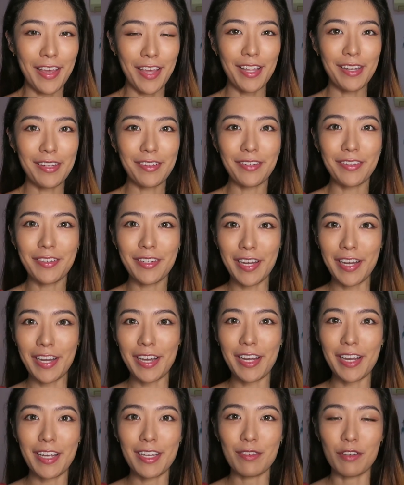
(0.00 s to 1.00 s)
Hello
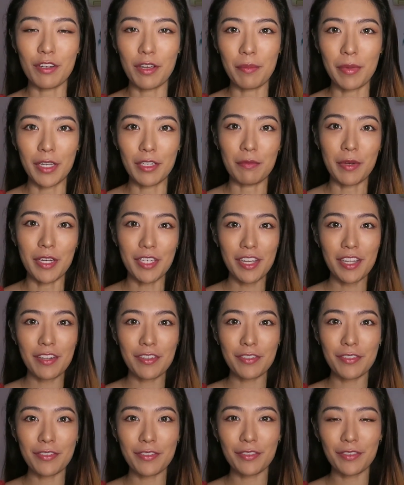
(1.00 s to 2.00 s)
guys, welcome back to my
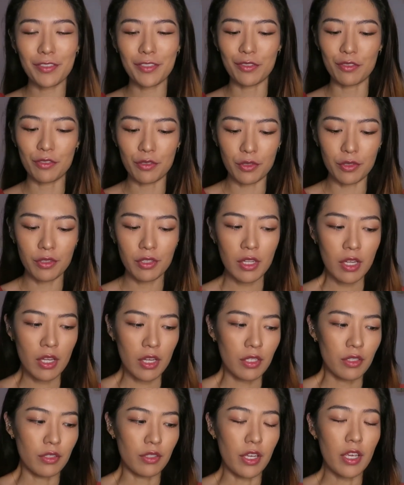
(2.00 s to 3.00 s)
channel. So
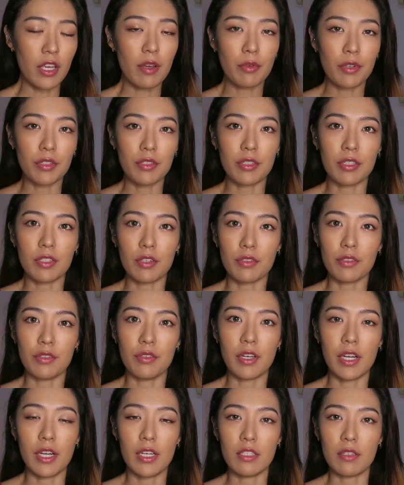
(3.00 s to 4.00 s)
today I'm going to talk to you
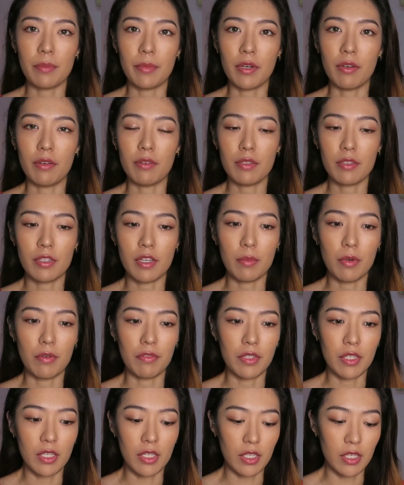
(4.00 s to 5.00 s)
guys about some of
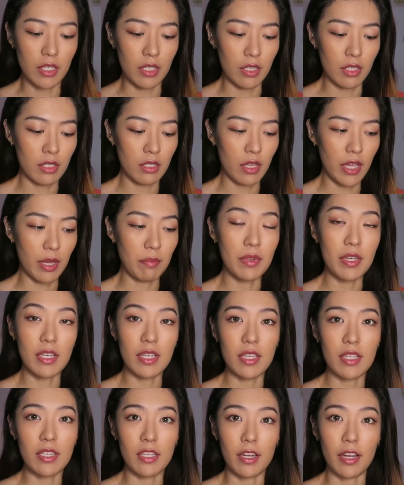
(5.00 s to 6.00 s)
these
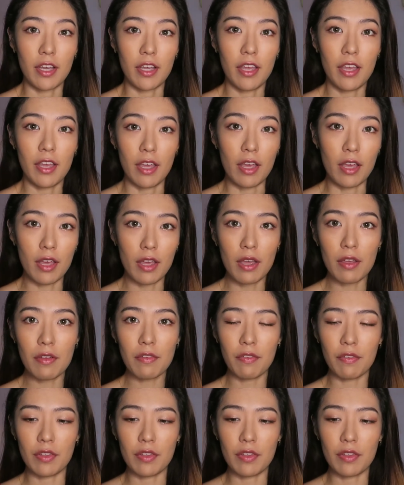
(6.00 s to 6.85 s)
empties that I have.